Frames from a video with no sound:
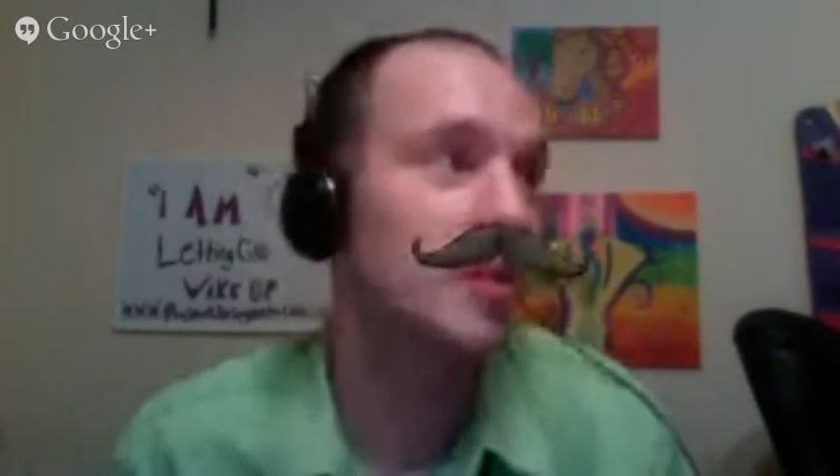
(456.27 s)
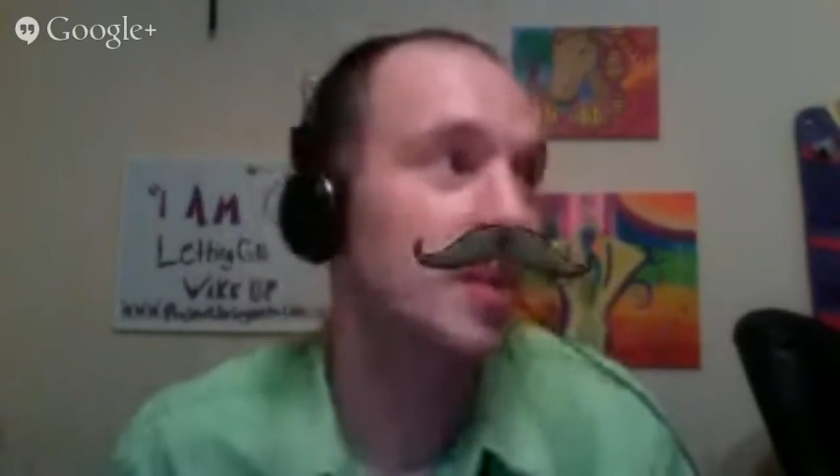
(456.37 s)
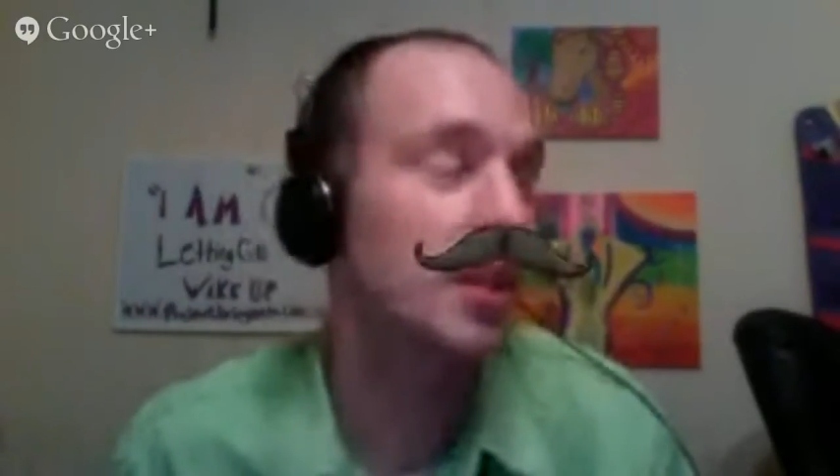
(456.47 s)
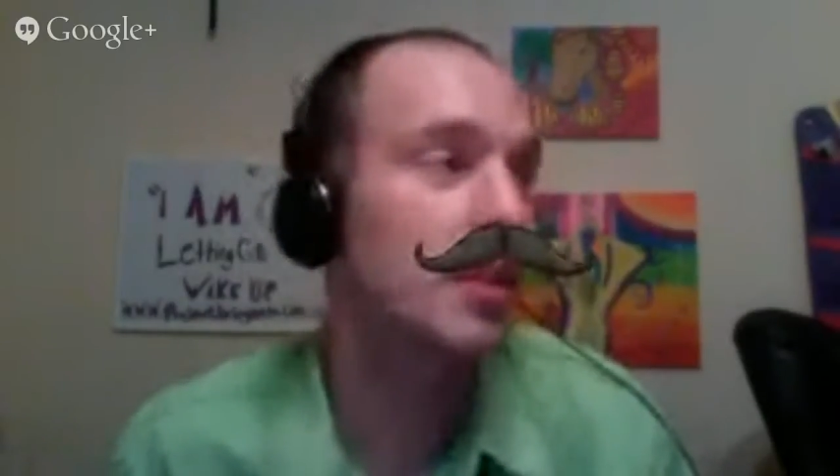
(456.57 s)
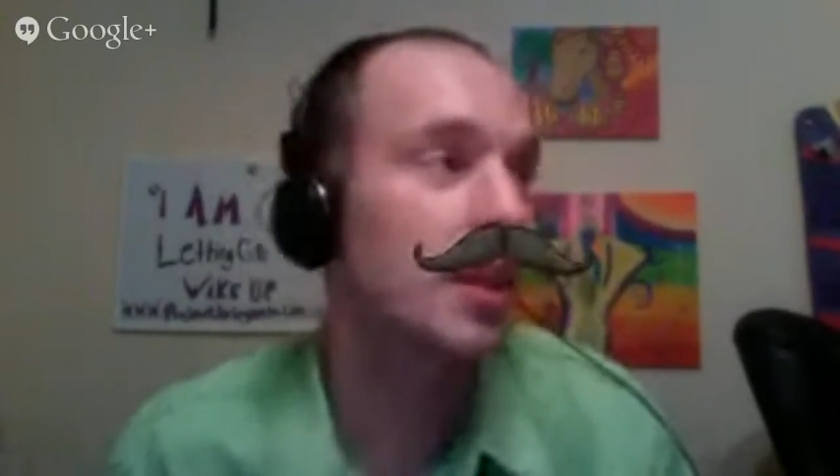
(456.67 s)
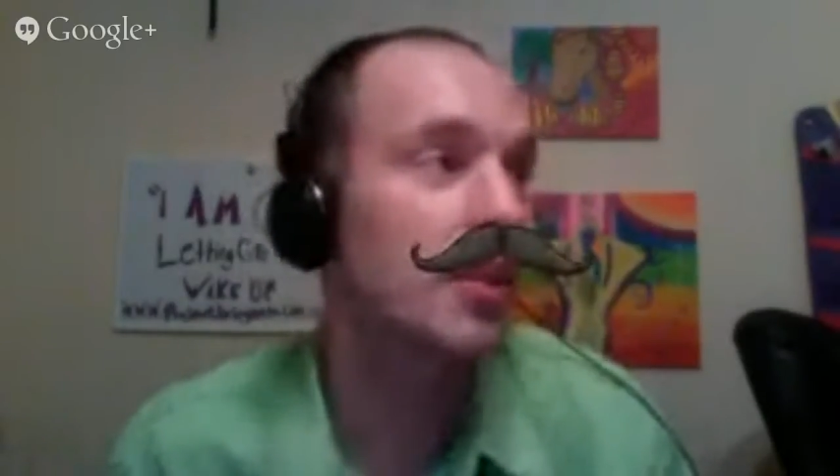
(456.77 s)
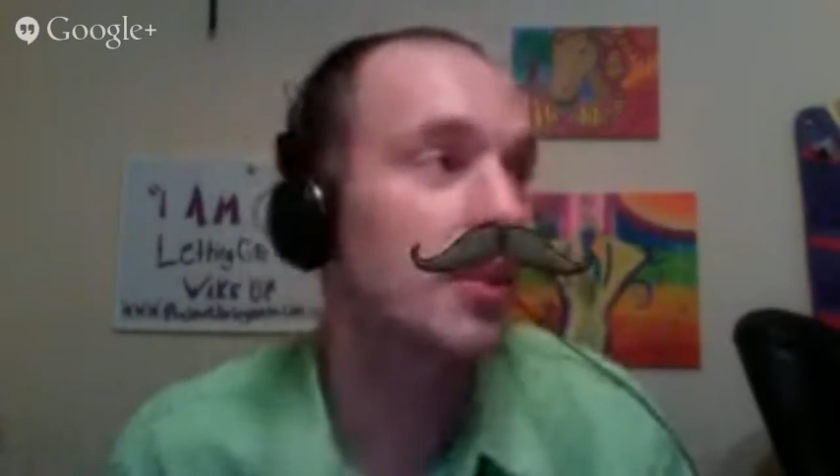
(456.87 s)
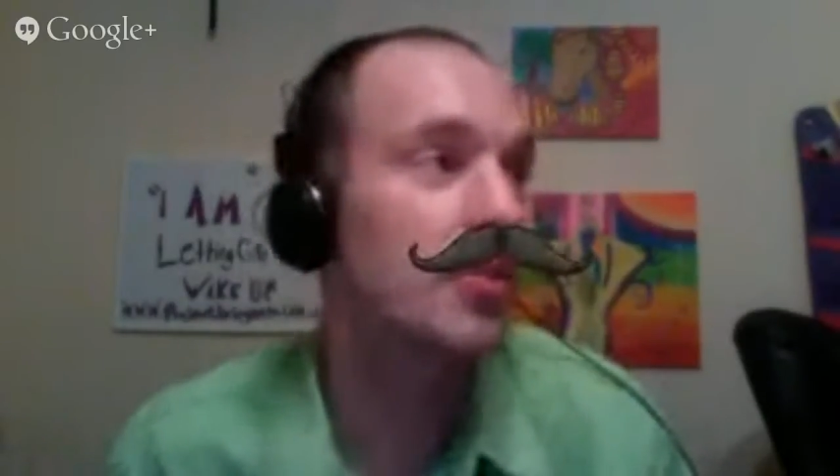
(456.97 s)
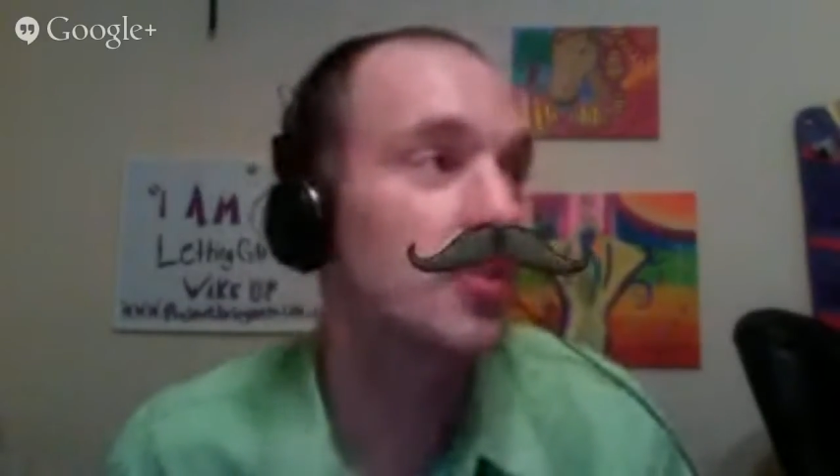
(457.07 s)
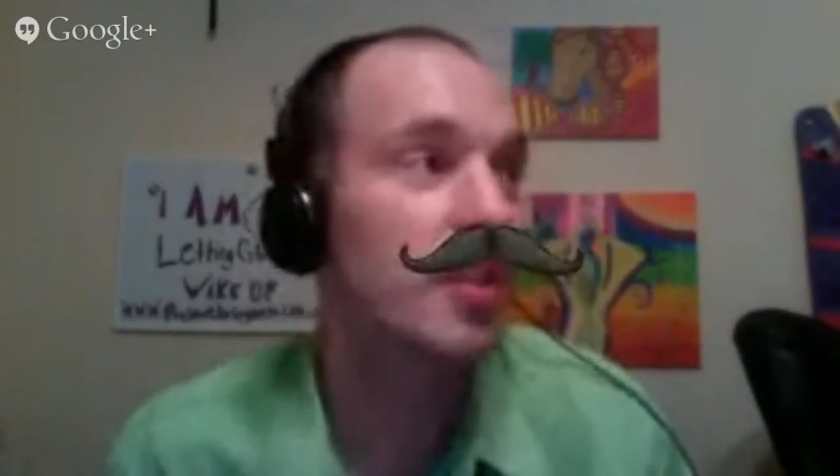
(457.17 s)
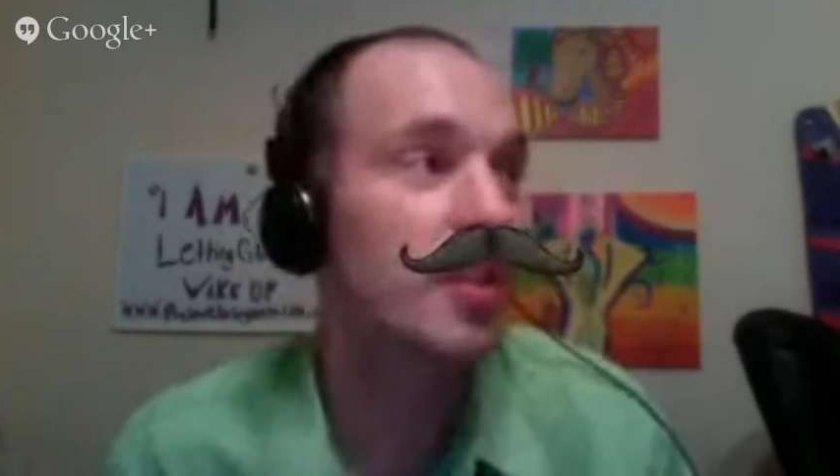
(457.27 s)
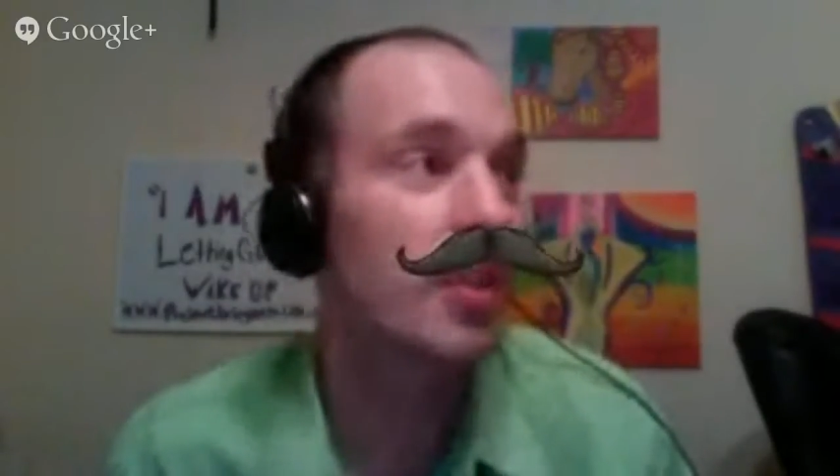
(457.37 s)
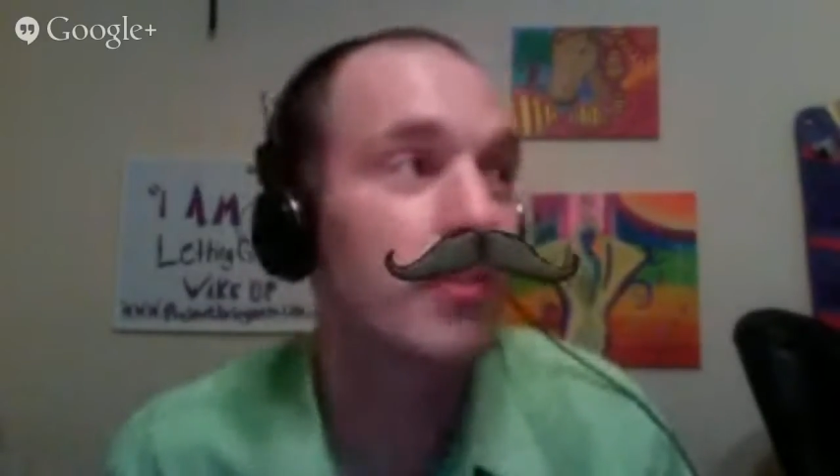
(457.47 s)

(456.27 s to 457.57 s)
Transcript: and they just love